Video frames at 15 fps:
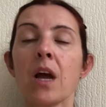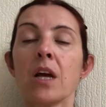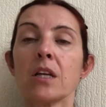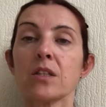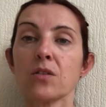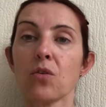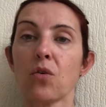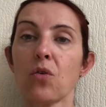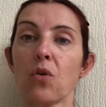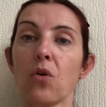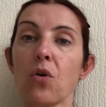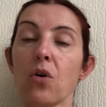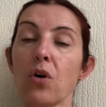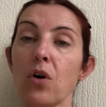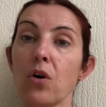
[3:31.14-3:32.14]
So
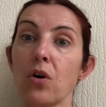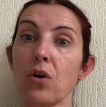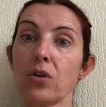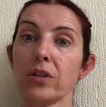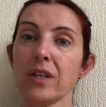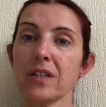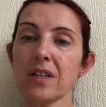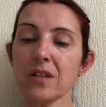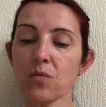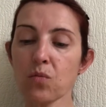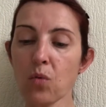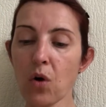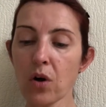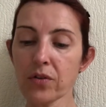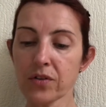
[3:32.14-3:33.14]
this is
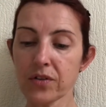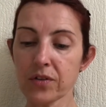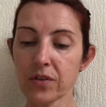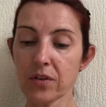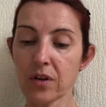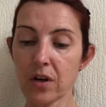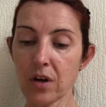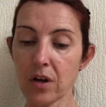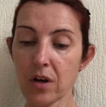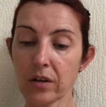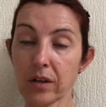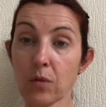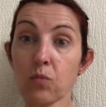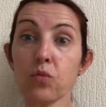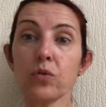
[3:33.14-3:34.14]
what
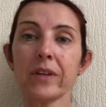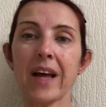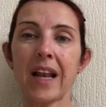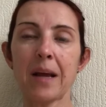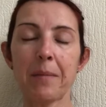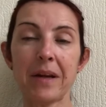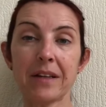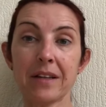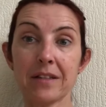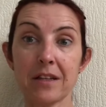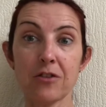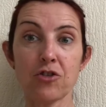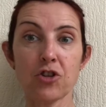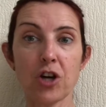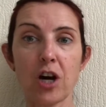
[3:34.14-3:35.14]
the wood element is
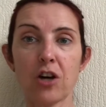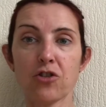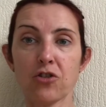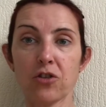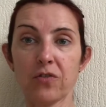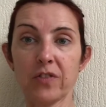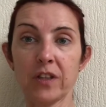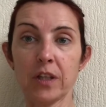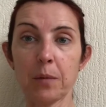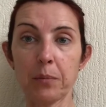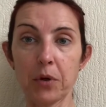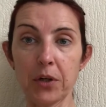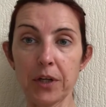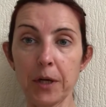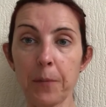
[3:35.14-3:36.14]
in charge of in the
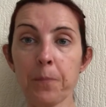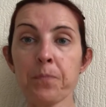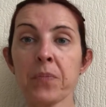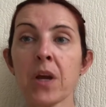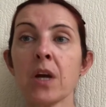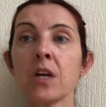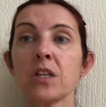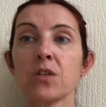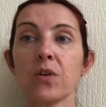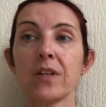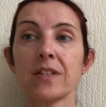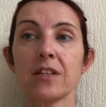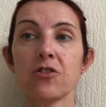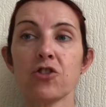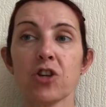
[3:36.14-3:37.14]
body. So it's
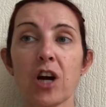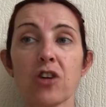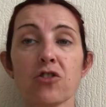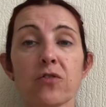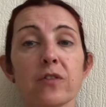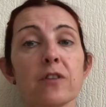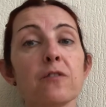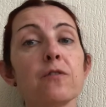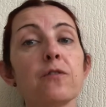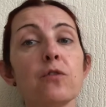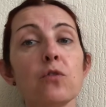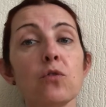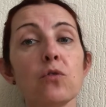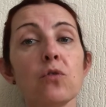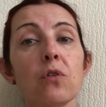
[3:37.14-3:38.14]
in charge of the
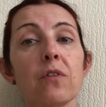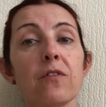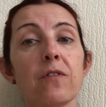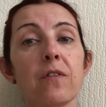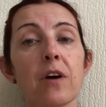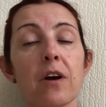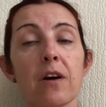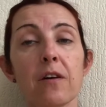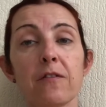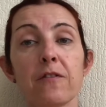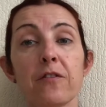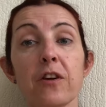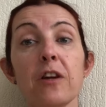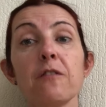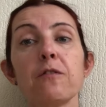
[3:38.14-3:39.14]

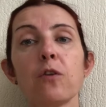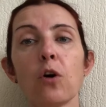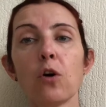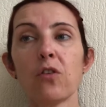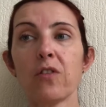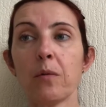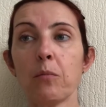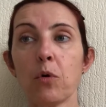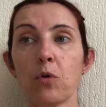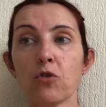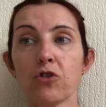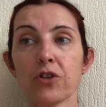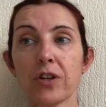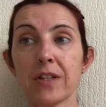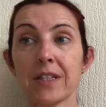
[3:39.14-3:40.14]
free flow of
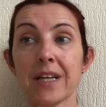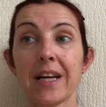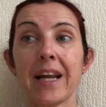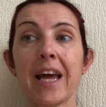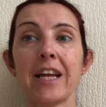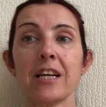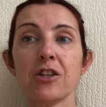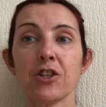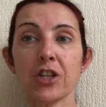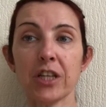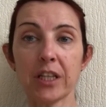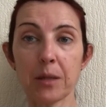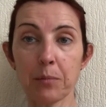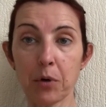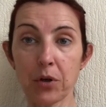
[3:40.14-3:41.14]
emotions and energy in
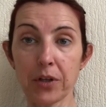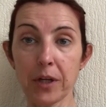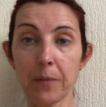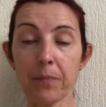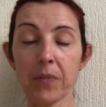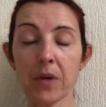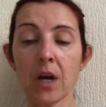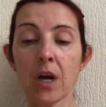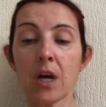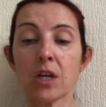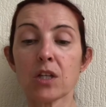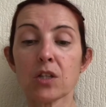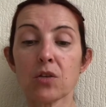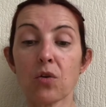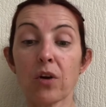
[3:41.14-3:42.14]
the body.
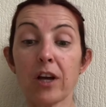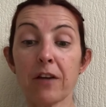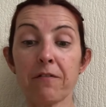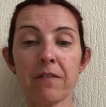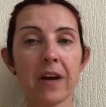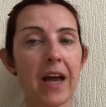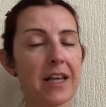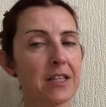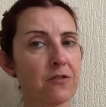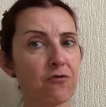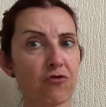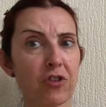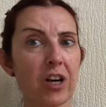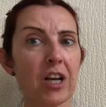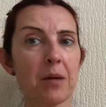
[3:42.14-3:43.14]
So it gets
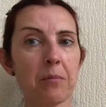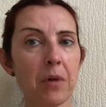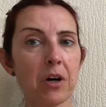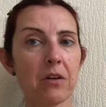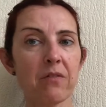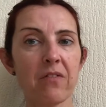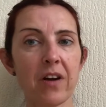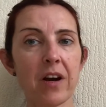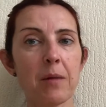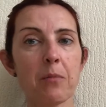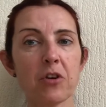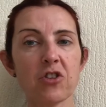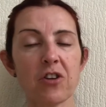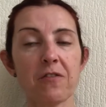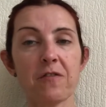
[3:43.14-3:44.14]
really very
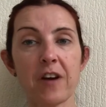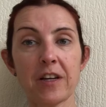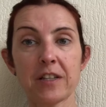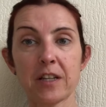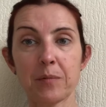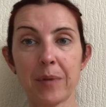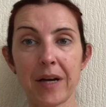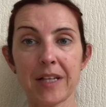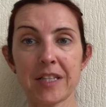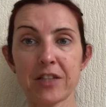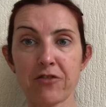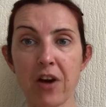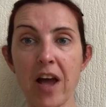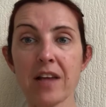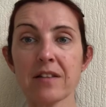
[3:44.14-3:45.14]
much affected by
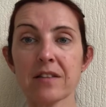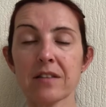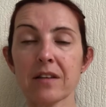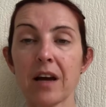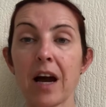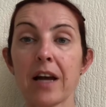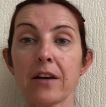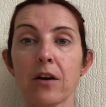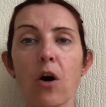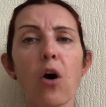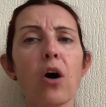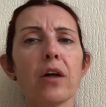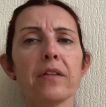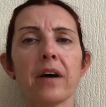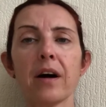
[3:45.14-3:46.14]
stress and
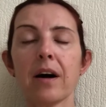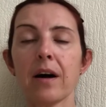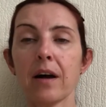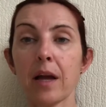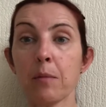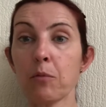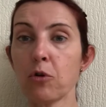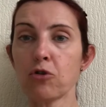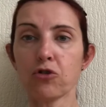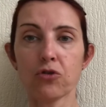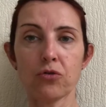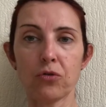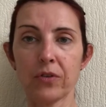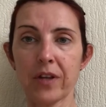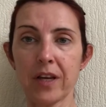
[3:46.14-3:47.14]
other
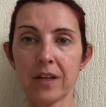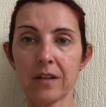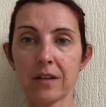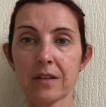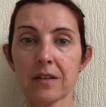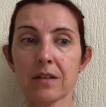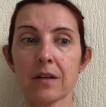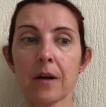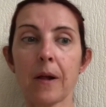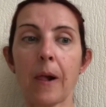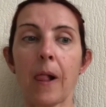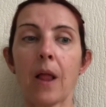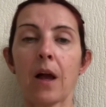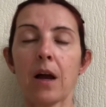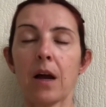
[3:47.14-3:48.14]
emotional things.
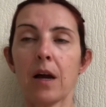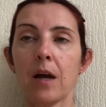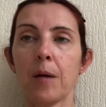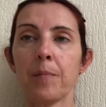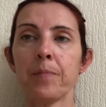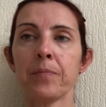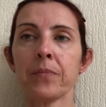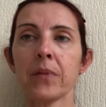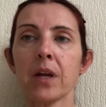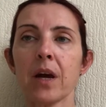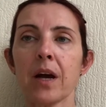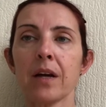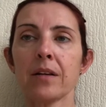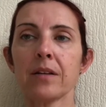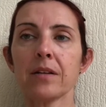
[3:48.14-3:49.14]

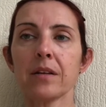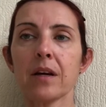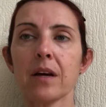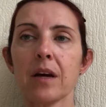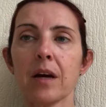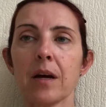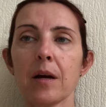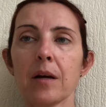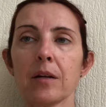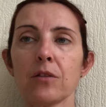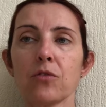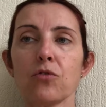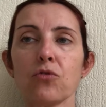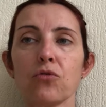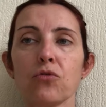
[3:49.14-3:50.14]
And
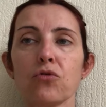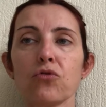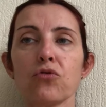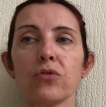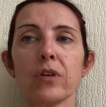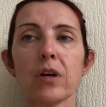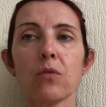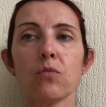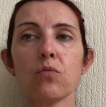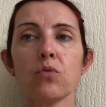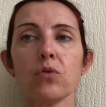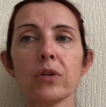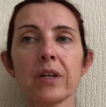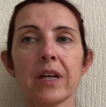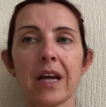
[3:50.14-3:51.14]
due to the
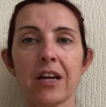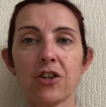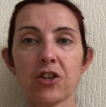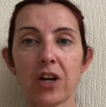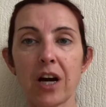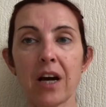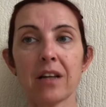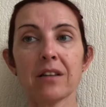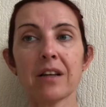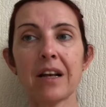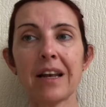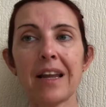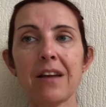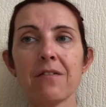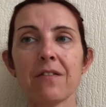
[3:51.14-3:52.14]
wood nature, the
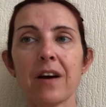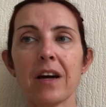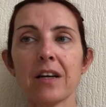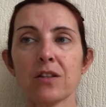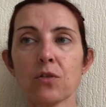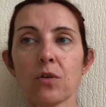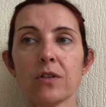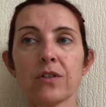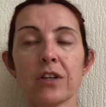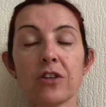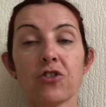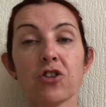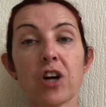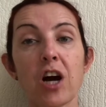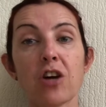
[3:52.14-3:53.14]
liver is also in
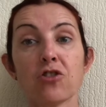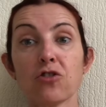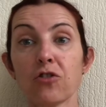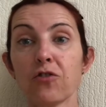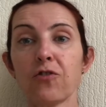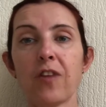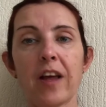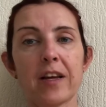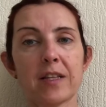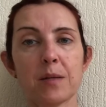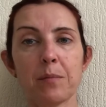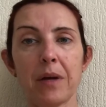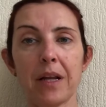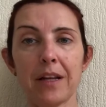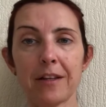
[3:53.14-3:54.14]
charge of
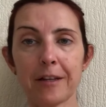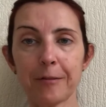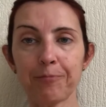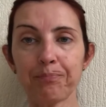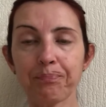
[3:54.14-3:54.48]
flexibility.